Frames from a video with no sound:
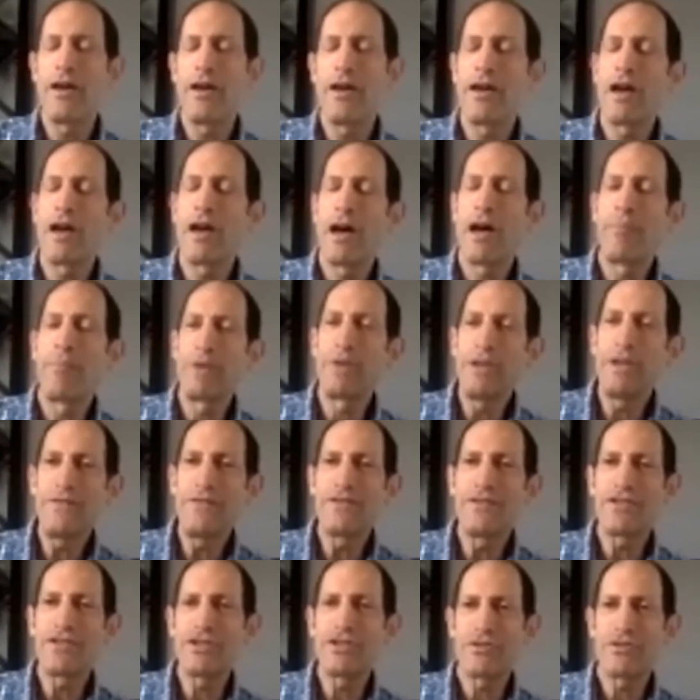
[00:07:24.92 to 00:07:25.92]
I believe
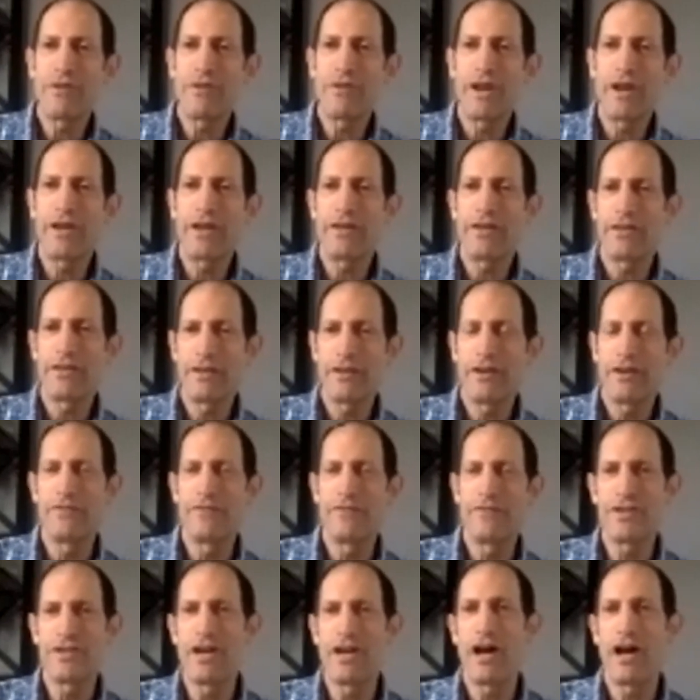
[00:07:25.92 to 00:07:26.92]
the strength of
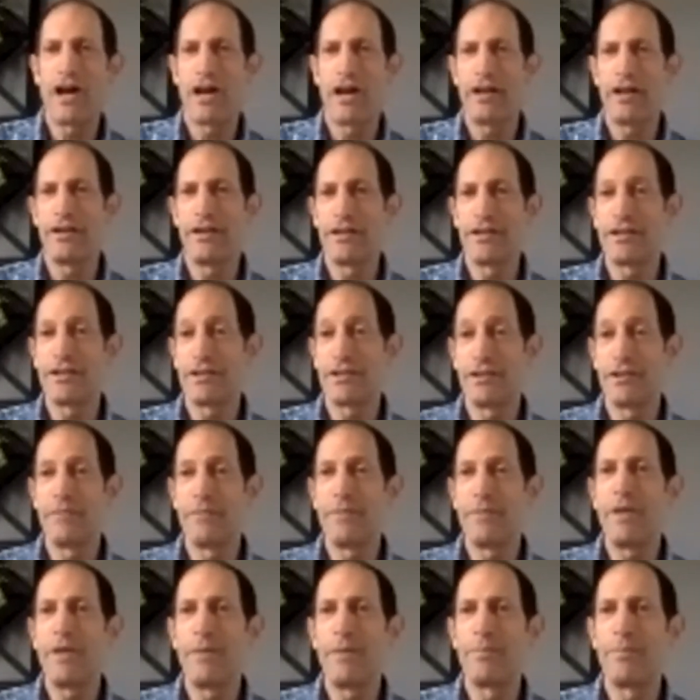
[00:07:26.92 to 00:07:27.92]
Sign is the
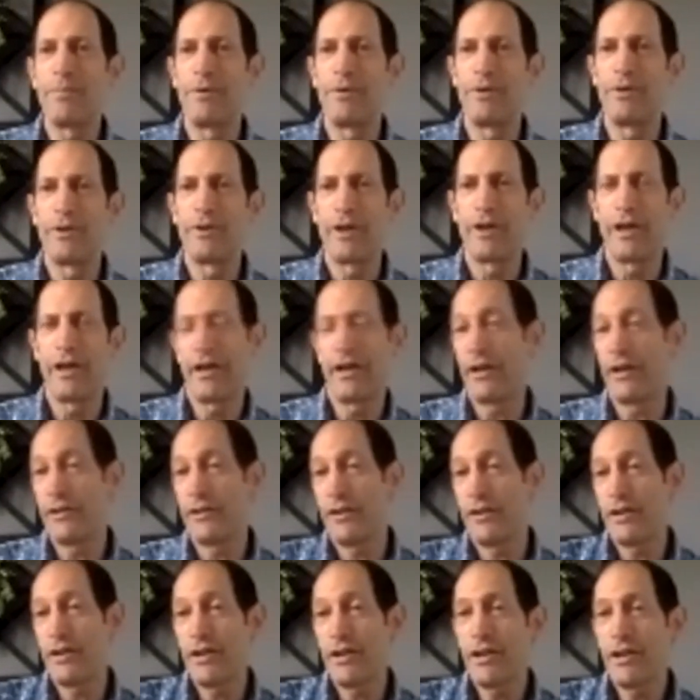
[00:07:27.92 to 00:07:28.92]
people, and I
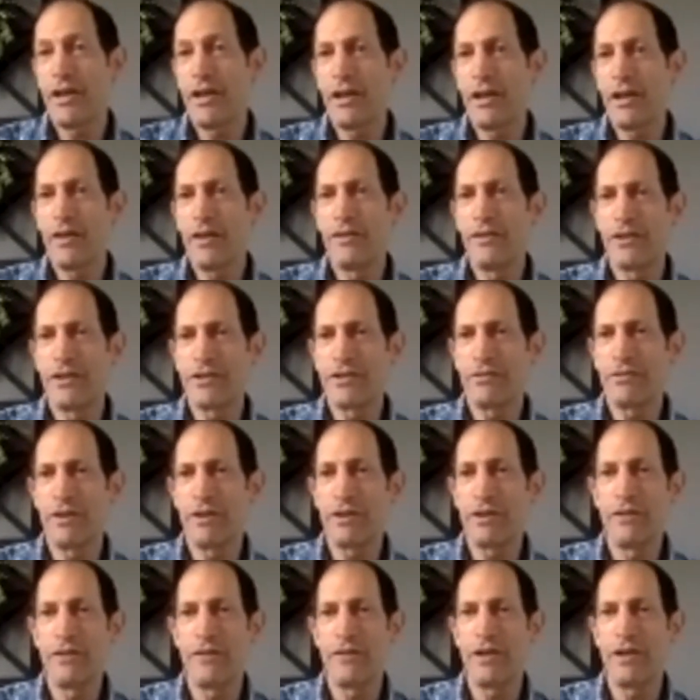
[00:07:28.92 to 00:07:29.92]
think the
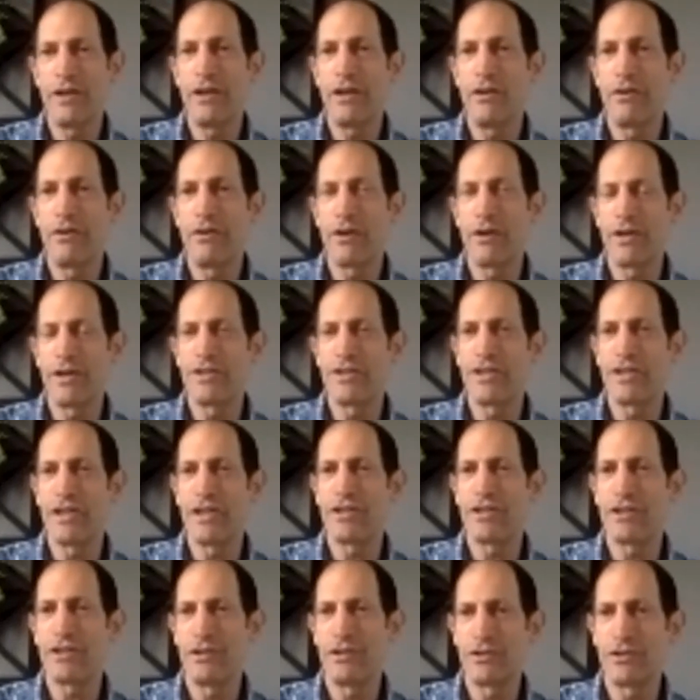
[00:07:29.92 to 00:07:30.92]
strength of any
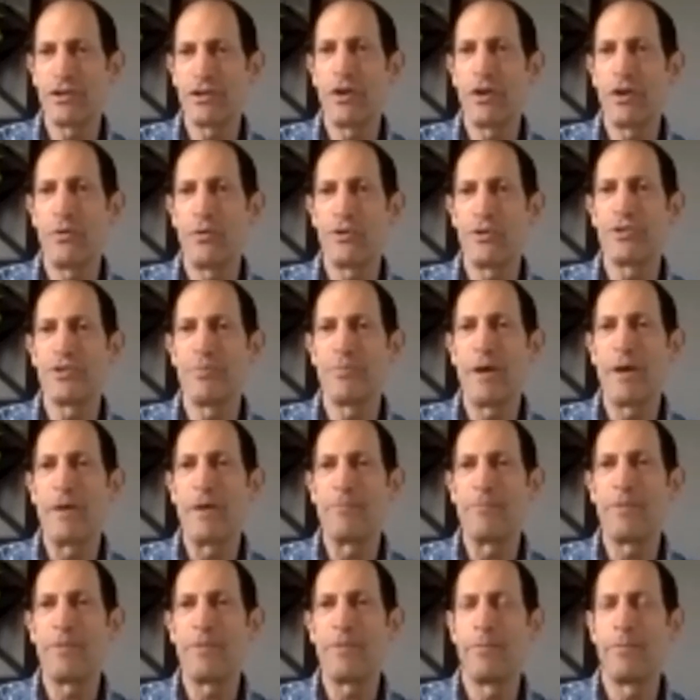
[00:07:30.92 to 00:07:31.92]
organization is always
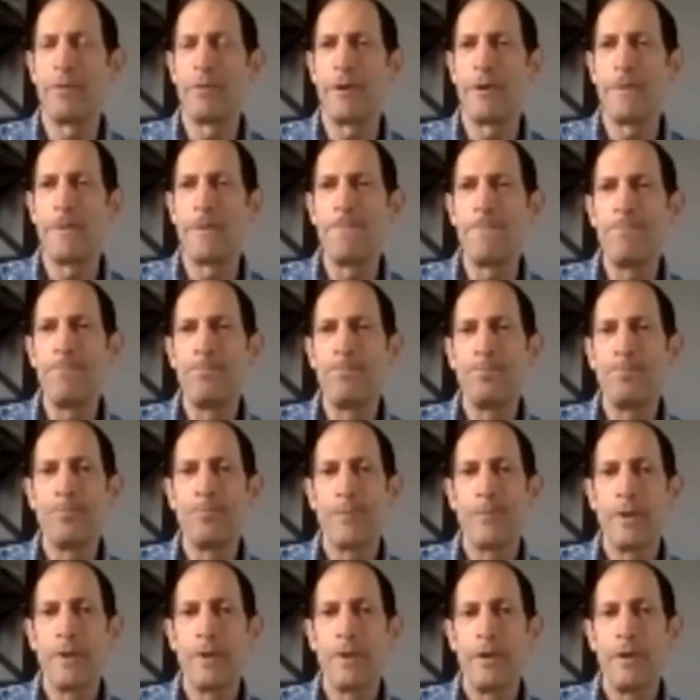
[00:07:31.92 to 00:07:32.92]
about people.
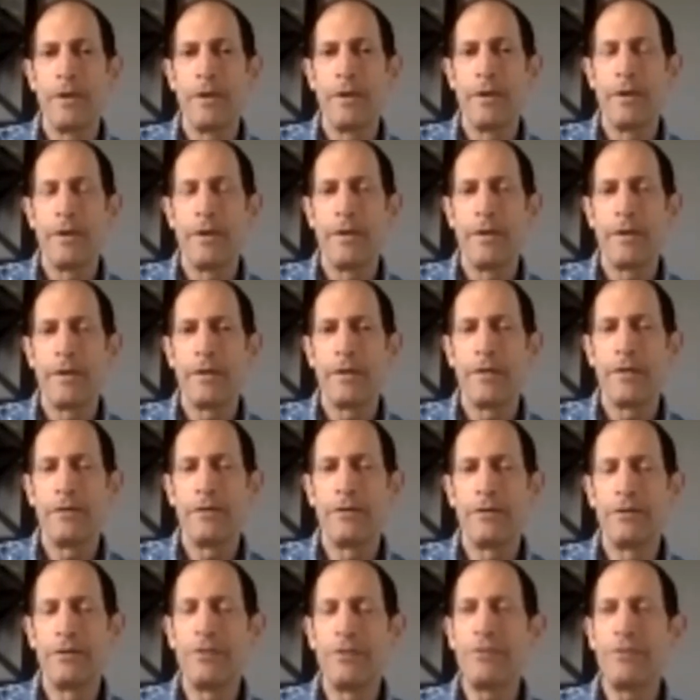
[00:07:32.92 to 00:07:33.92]

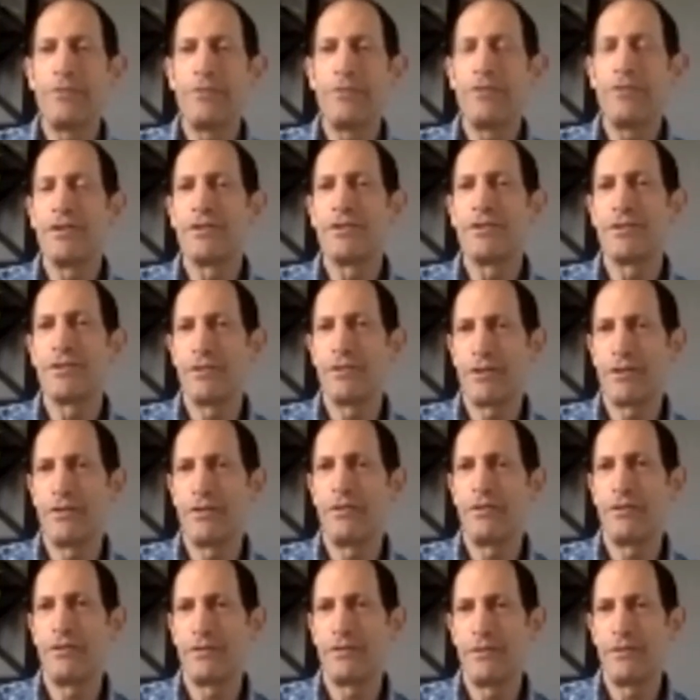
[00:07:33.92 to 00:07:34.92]
Lou
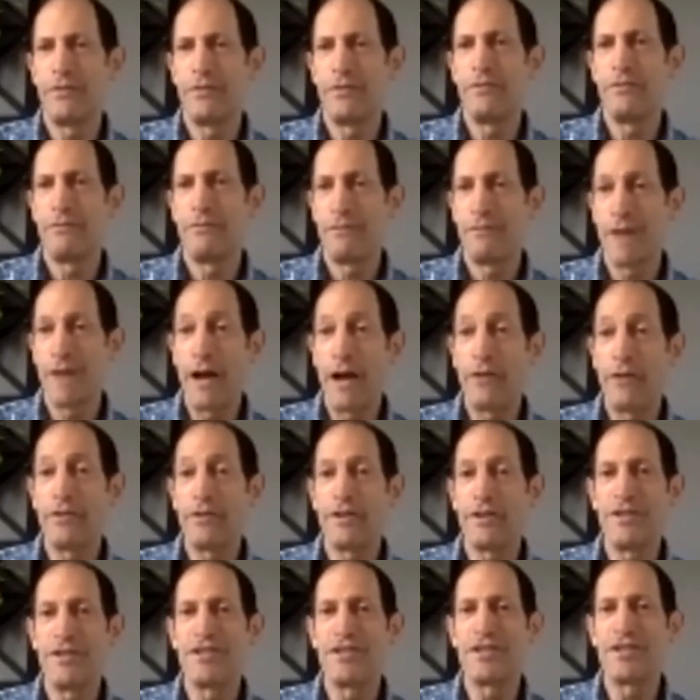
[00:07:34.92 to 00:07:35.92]
Zirkle
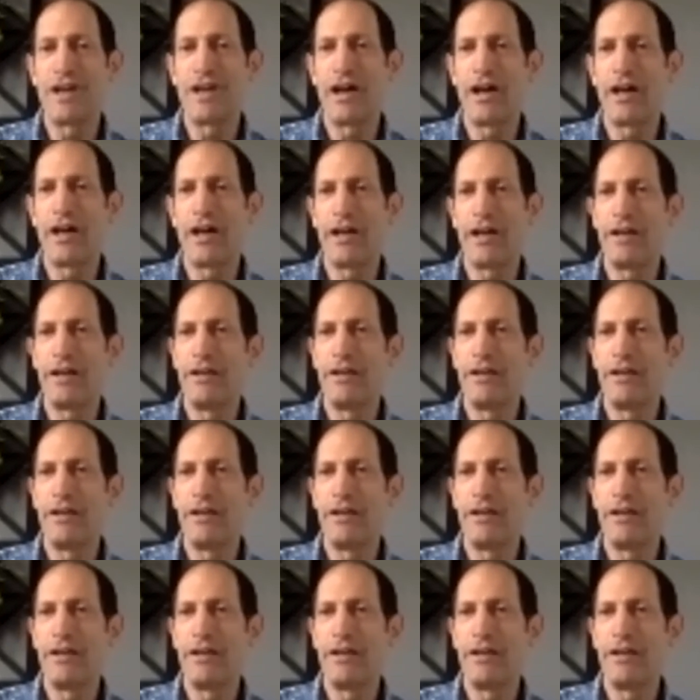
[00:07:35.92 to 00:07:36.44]
founded Sign